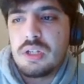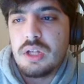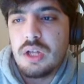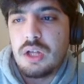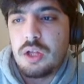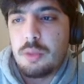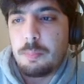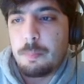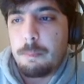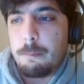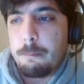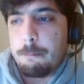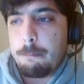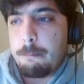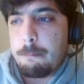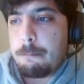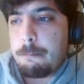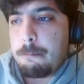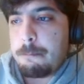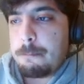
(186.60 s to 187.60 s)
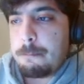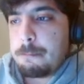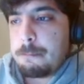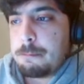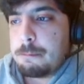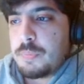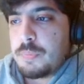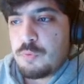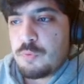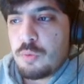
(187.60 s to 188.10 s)

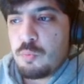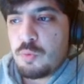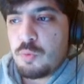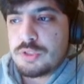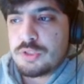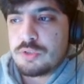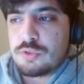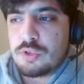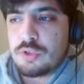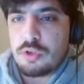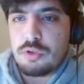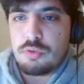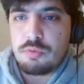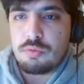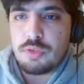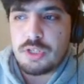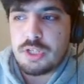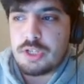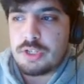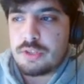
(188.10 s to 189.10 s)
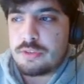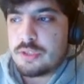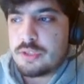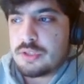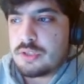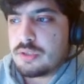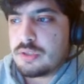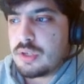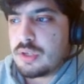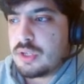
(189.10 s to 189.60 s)
Before I went on coloring
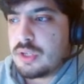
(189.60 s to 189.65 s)
anything,